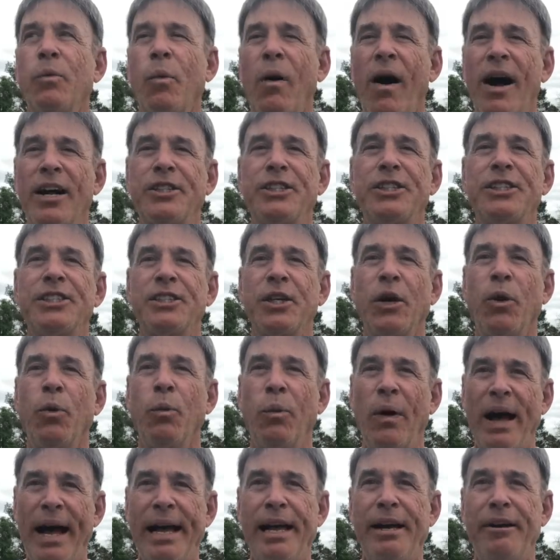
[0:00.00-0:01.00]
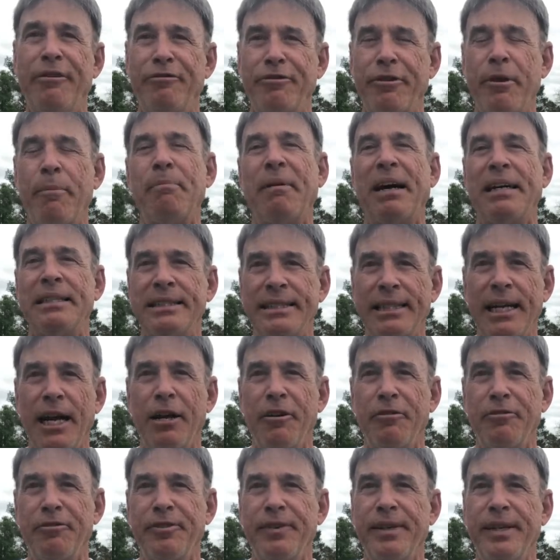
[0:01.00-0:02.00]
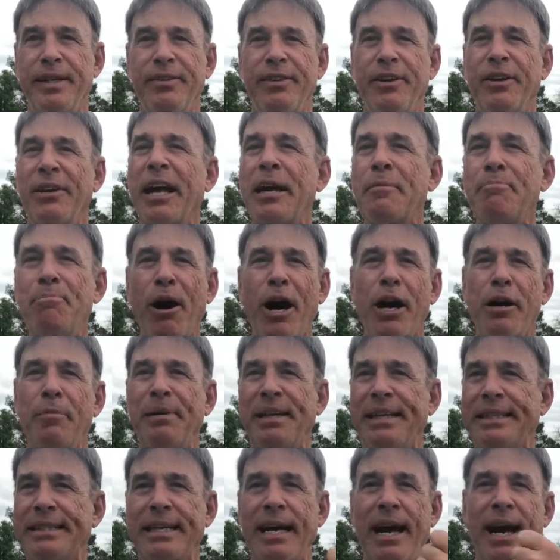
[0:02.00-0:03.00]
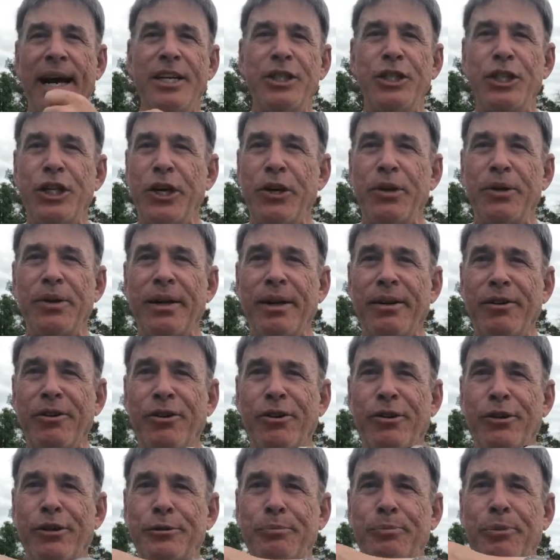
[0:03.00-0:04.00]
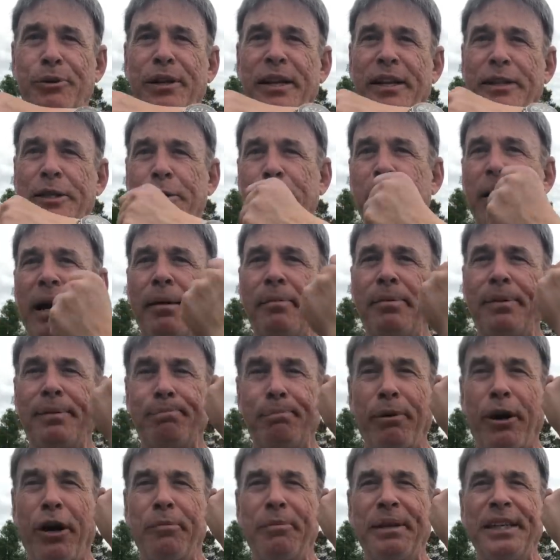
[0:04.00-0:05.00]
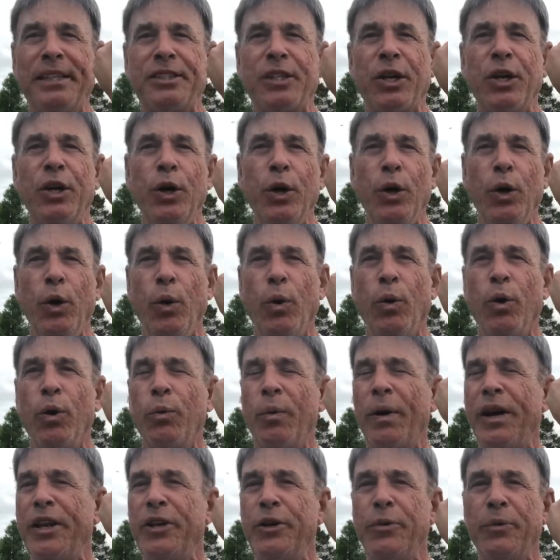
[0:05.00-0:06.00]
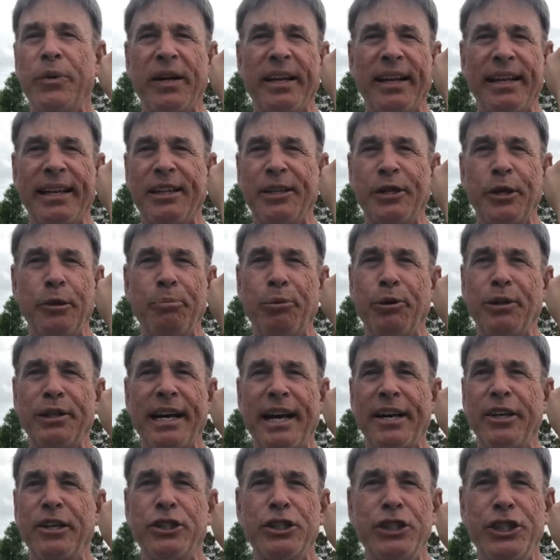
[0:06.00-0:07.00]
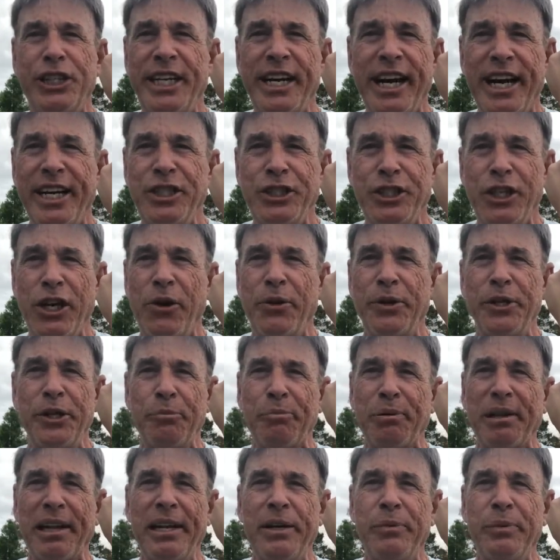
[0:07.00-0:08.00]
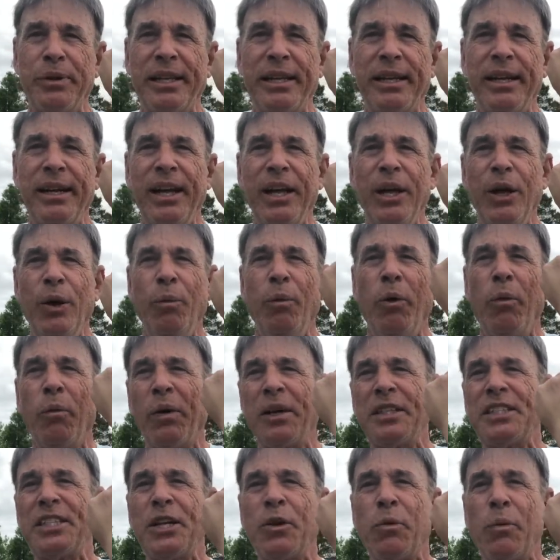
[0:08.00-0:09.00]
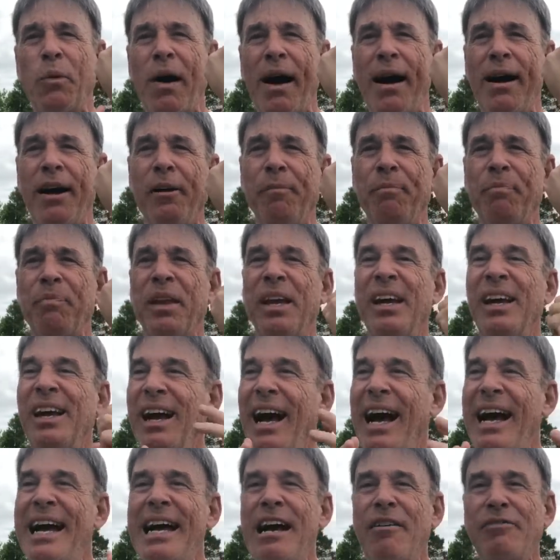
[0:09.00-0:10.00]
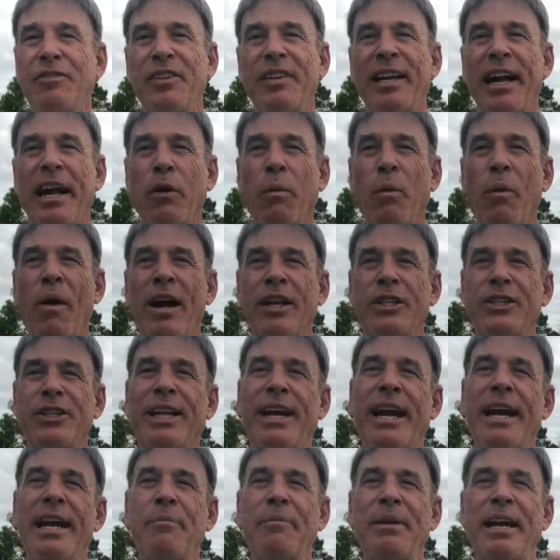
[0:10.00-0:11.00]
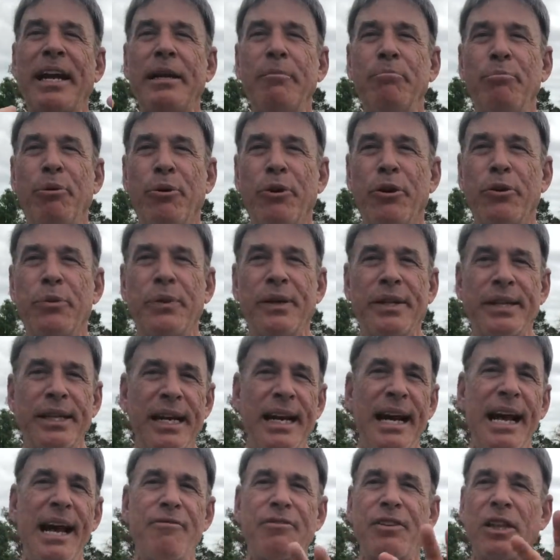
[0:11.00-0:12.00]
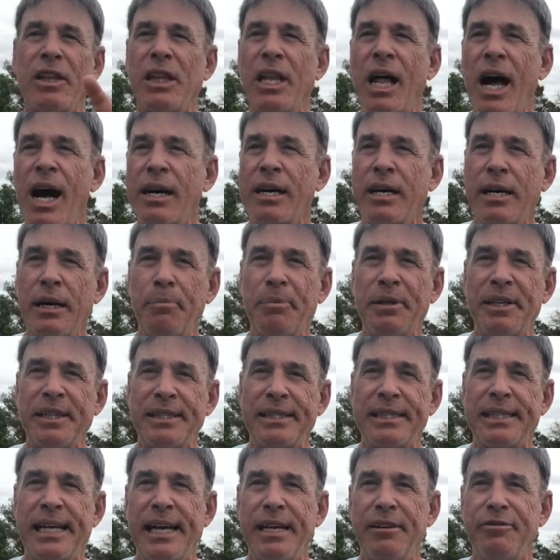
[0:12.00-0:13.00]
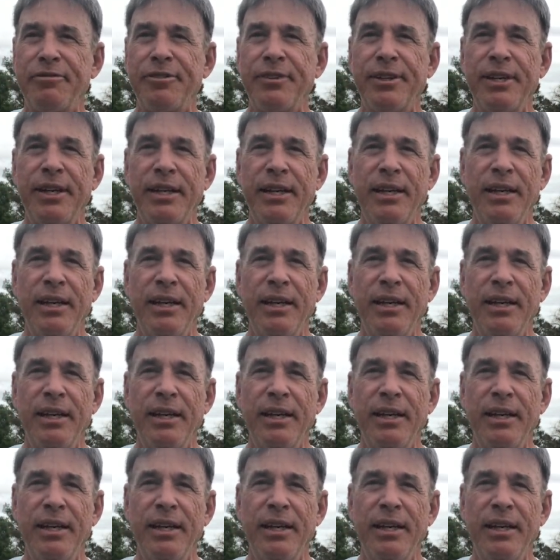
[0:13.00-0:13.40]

watches away from myself. They're like Barbies, guys. You know how girls pull out their Barbies? Or when you were little, you pulled out your G.I. Joe and you played with it. Well, once in a while, I have to take a watch that I am getting bored with and I have to lock it up in the safe